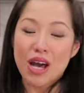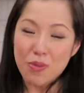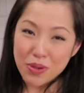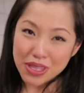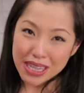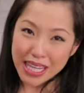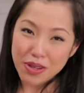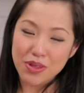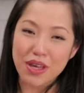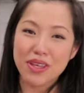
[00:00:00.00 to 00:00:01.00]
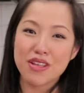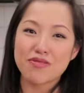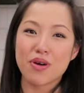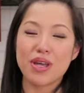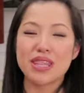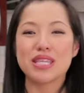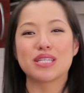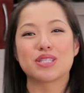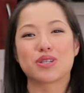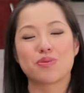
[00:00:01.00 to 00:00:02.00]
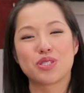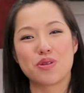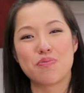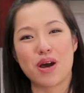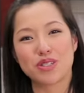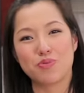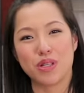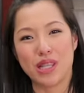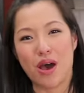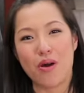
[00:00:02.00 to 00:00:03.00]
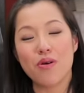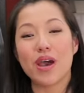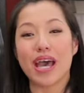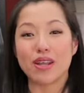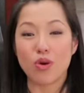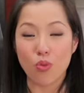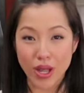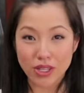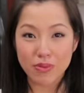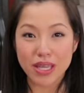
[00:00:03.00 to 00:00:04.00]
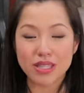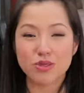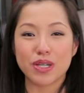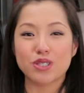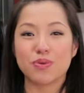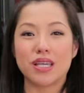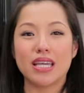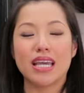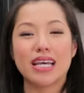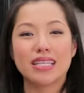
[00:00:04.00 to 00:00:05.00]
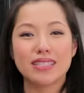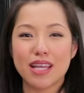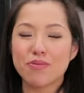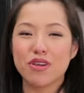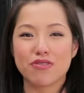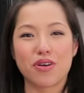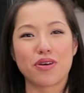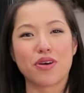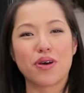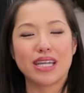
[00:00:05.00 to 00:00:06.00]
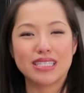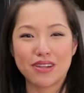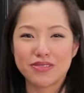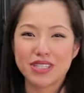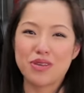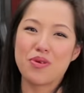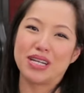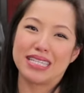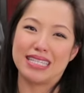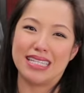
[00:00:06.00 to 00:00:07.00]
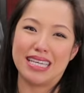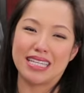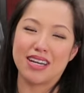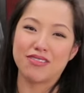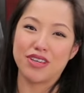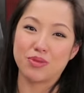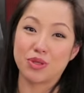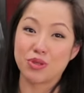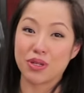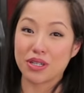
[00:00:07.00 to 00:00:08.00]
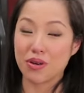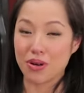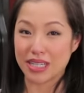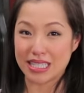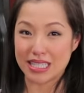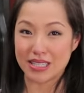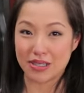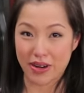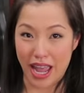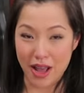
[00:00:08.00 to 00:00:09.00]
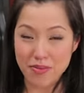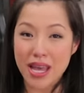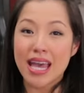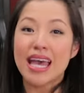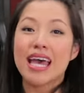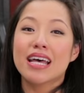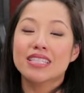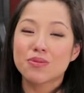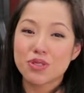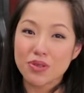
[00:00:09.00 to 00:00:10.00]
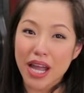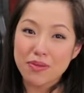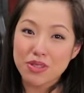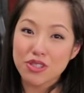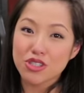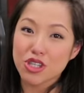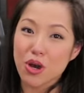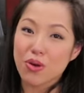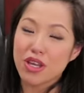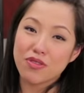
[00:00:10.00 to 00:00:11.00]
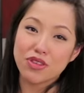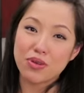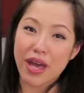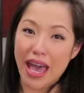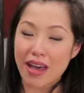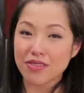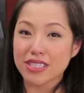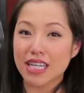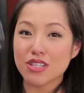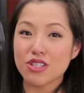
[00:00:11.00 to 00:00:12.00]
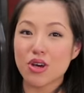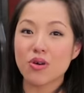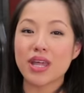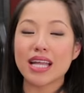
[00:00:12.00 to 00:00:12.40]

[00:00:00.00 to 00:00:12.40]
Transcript: I'll put the link with all the info in the description box below. And when you make this recipe, send me a photo. I definitely want to see it on Facebook, Twitter, or Instagram. Subscribe to the show if you haven't done so.